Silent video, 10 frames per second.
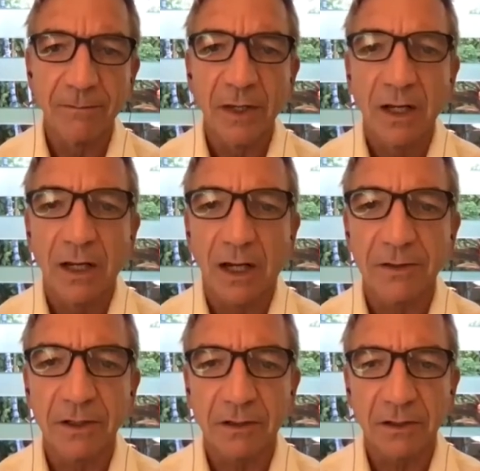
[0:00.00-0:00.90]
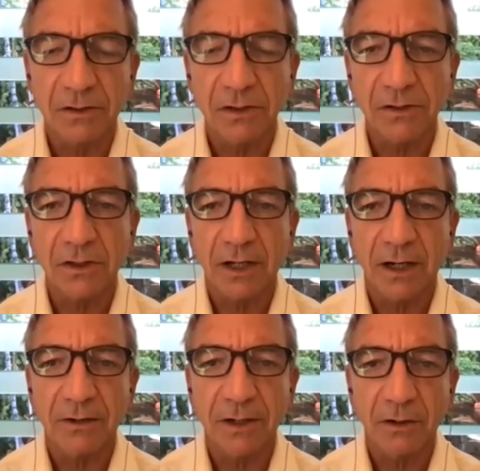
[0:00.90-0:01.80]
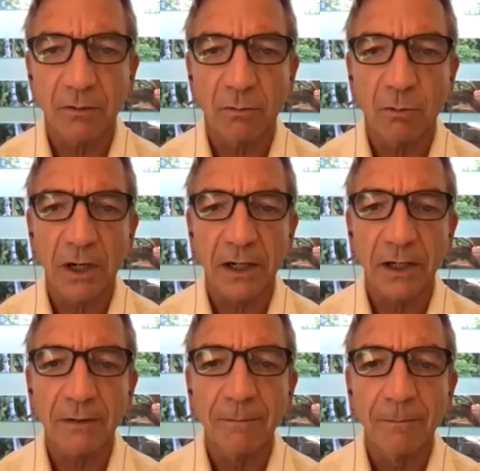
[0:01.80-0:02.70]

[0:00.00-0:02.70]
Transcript: I think this is an area where,